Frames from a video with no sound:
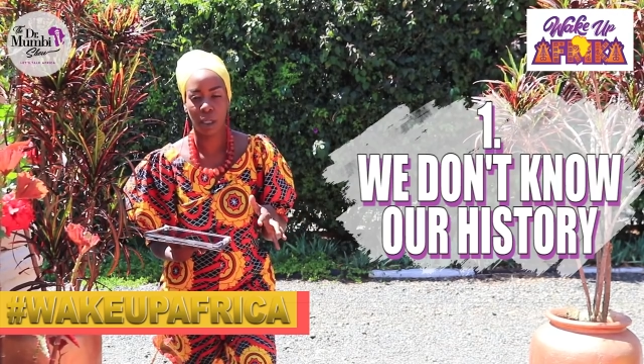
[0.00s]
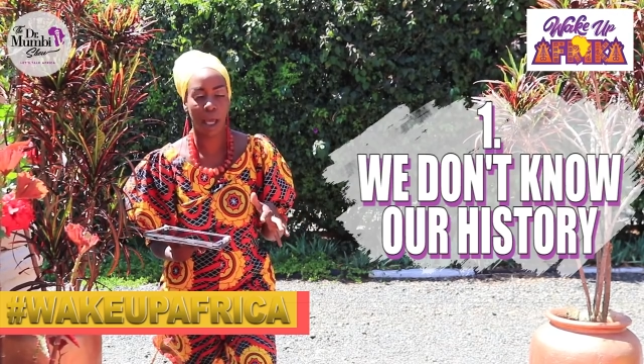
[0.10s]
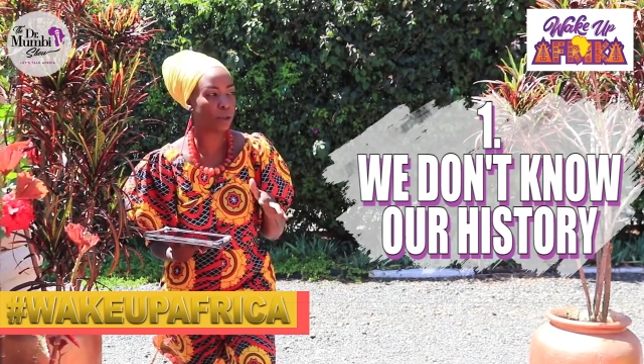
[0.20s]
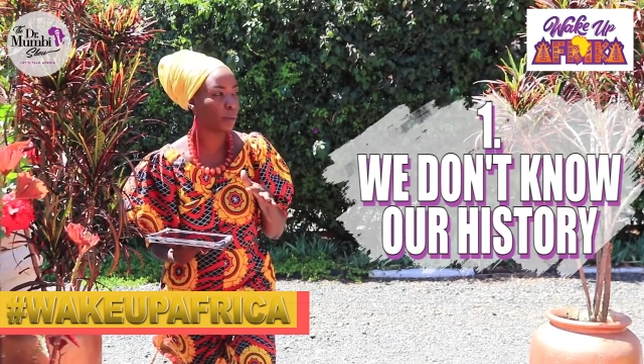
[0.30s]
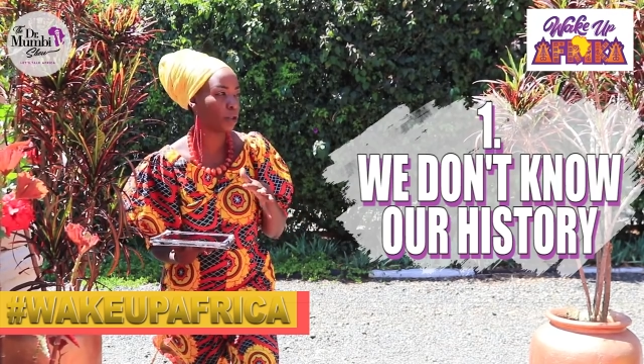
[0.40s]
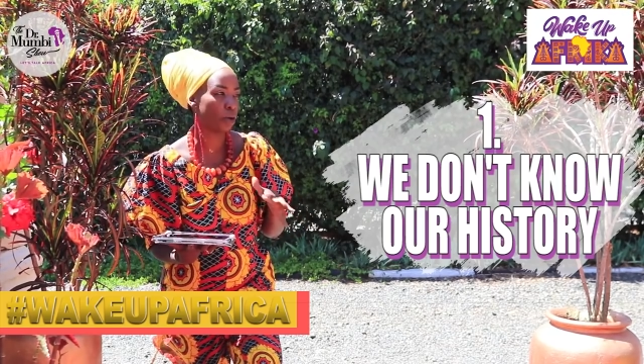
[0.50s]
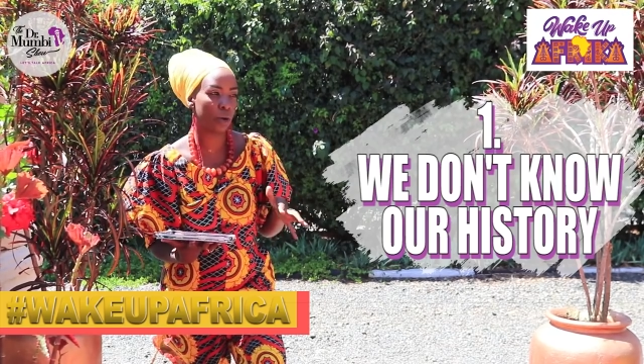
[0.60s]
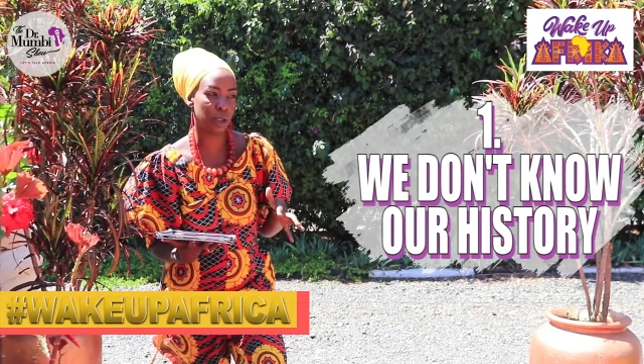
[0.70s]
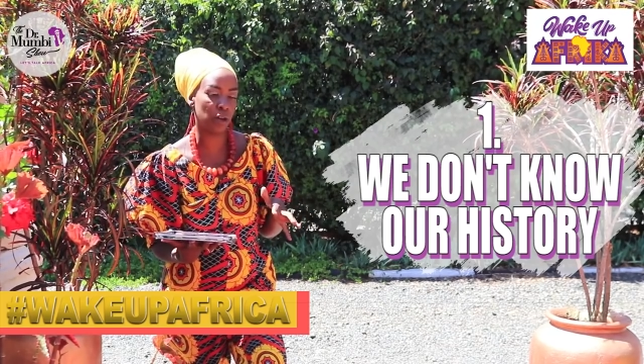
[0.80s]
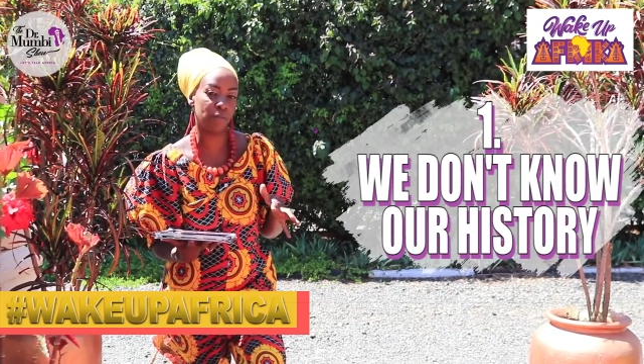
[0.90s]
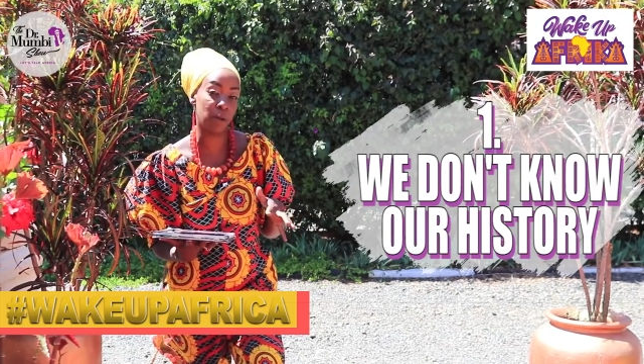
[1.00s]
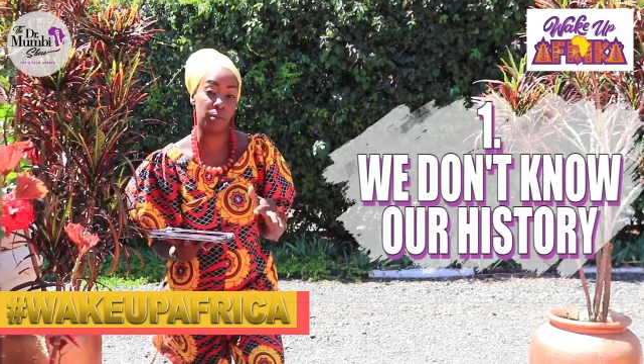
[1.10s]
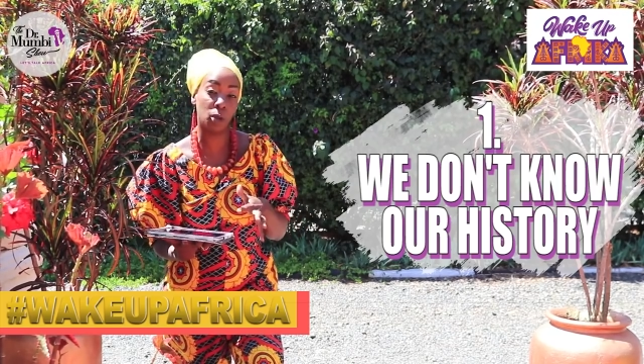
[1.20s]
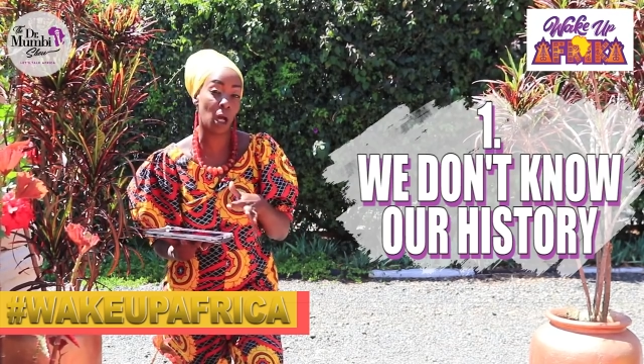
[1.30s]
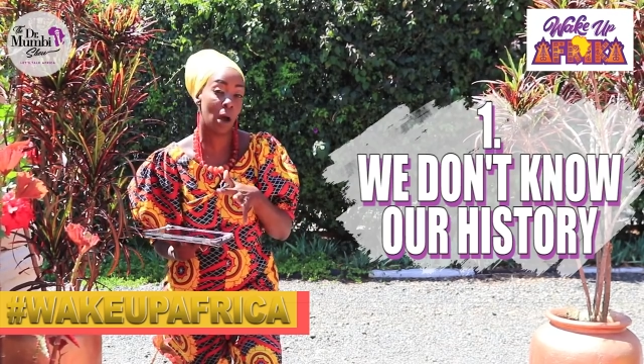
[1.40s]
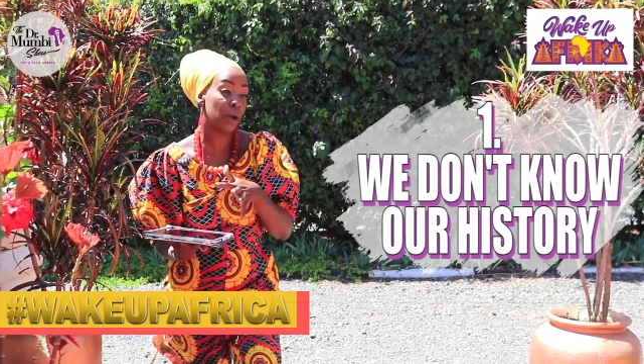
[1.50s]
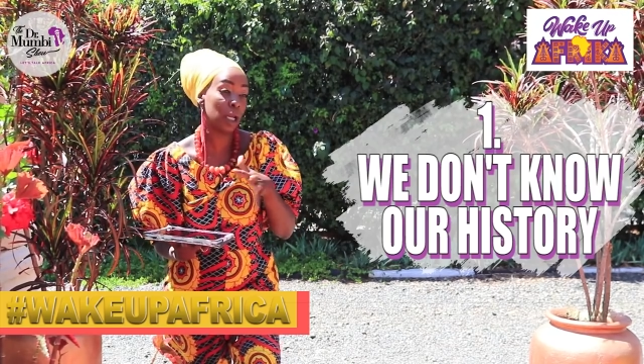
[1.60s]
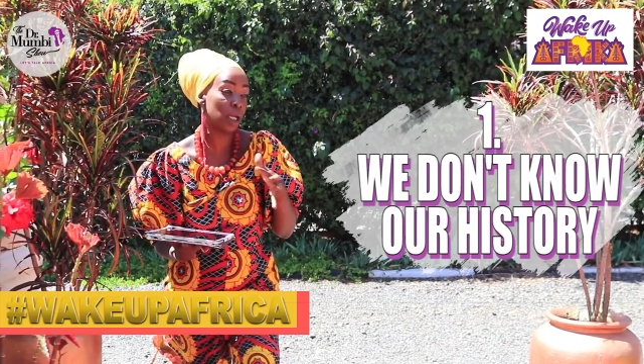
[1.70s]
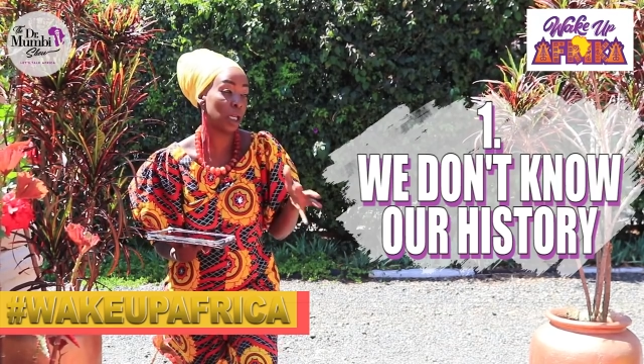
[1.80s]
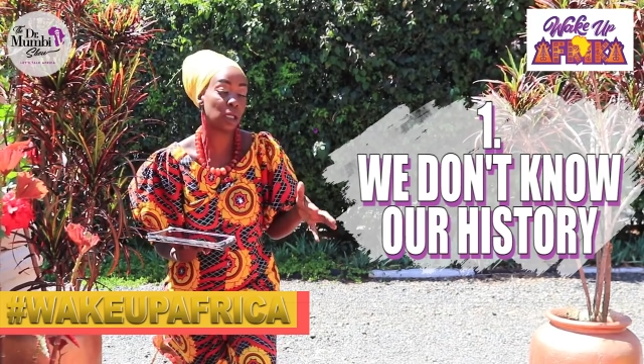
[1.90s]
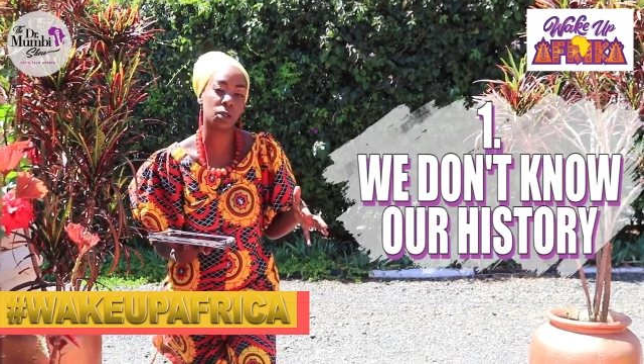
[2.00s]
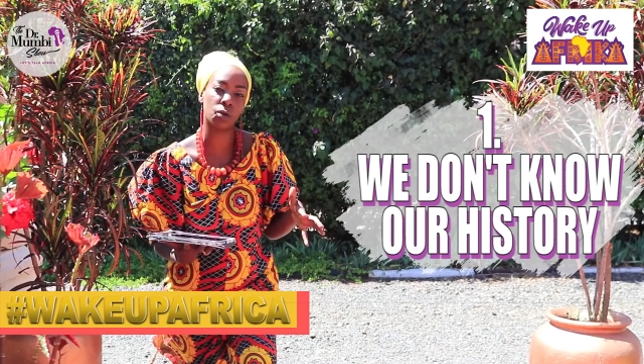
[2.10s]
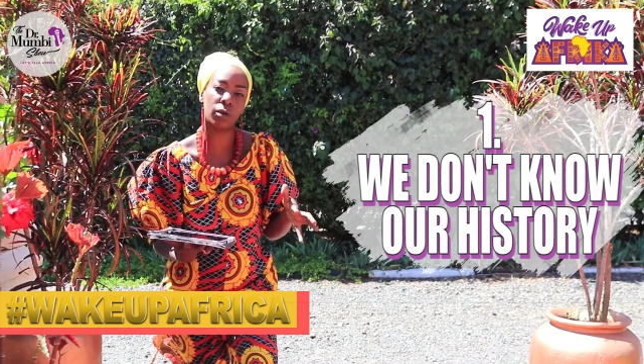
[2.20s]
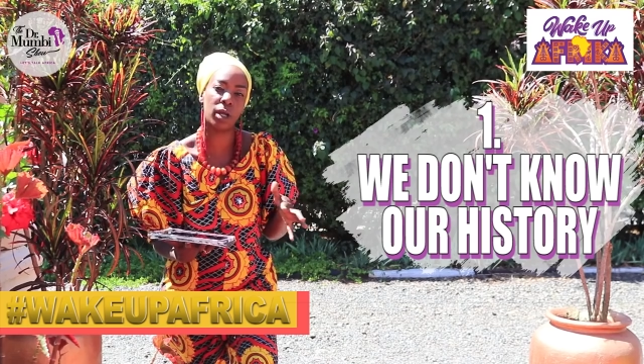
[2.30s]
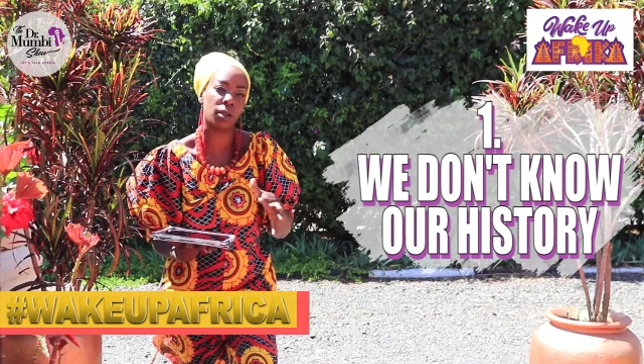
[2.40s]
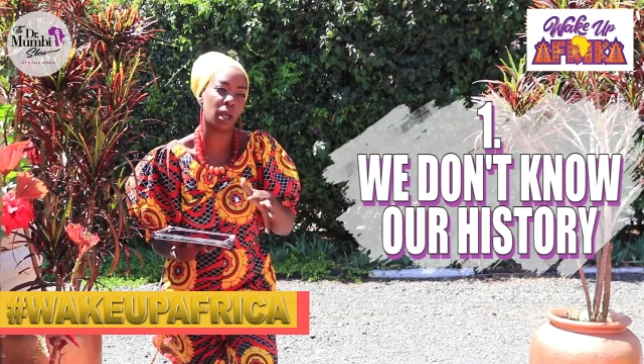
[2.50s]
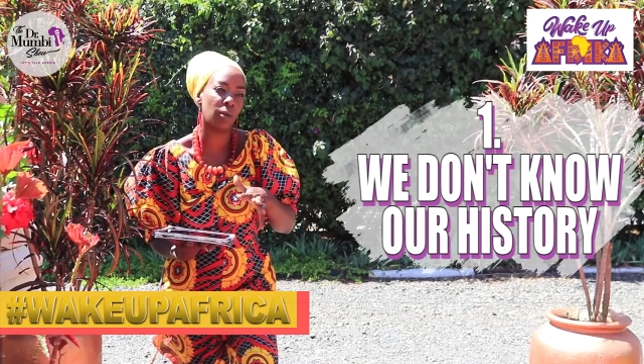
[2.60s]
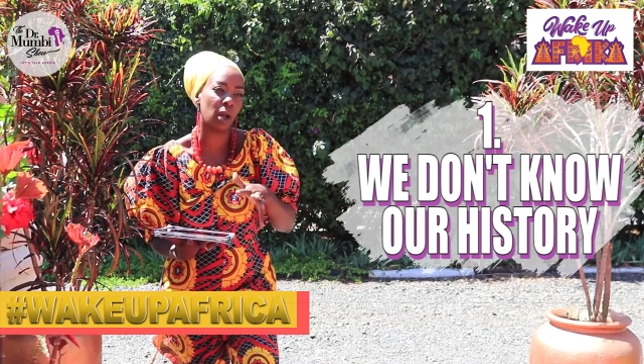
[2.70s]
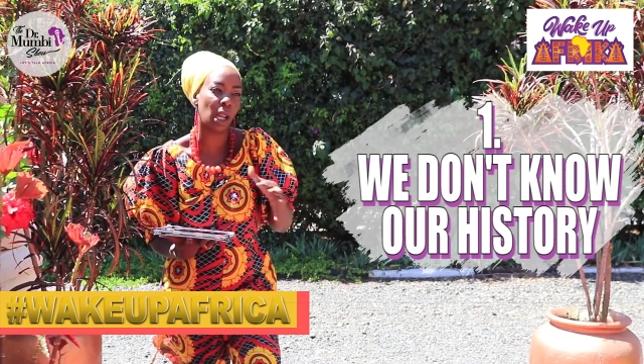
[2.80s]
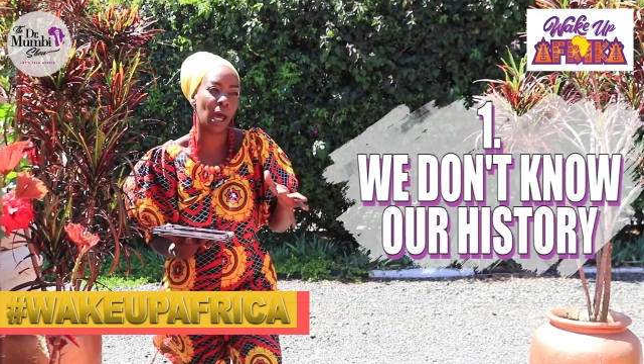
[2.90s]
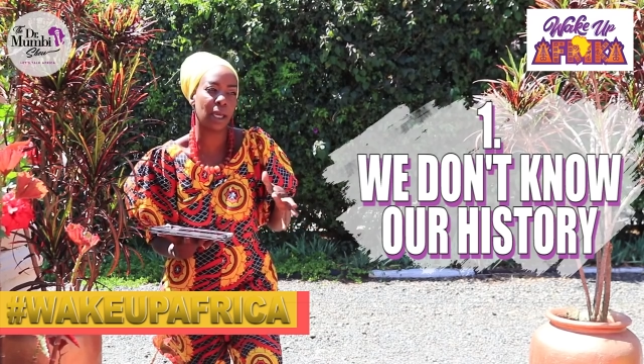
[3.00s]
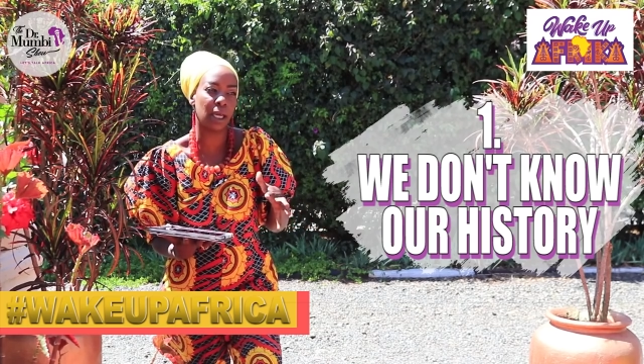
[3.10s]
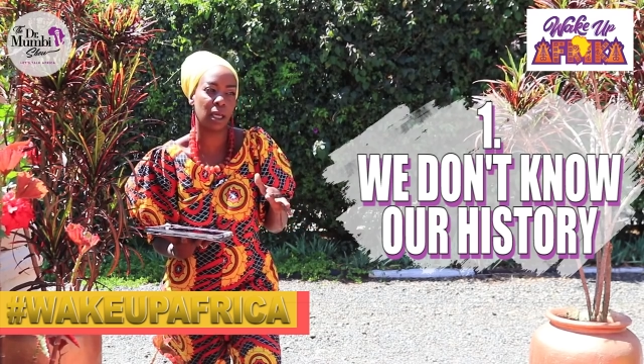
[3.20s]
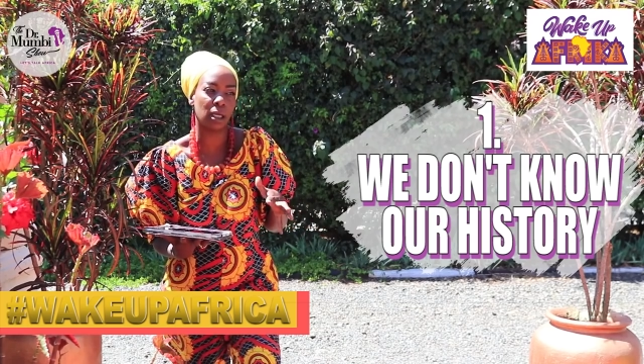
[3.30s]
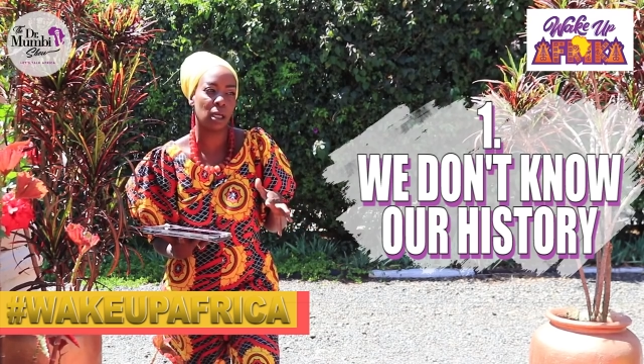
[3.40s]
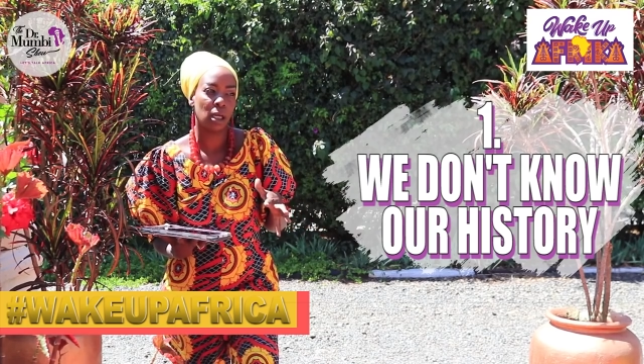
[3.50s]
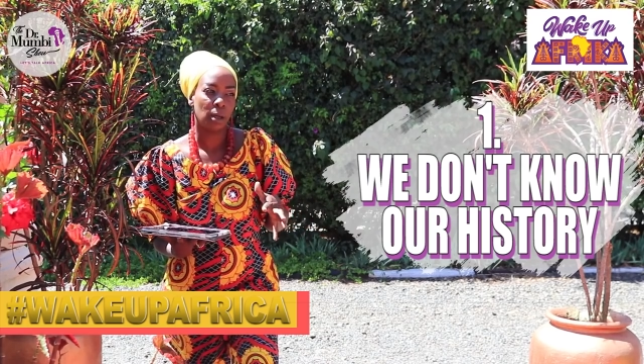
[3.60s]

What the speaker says: Like the majority of people are in his story, and they're relying,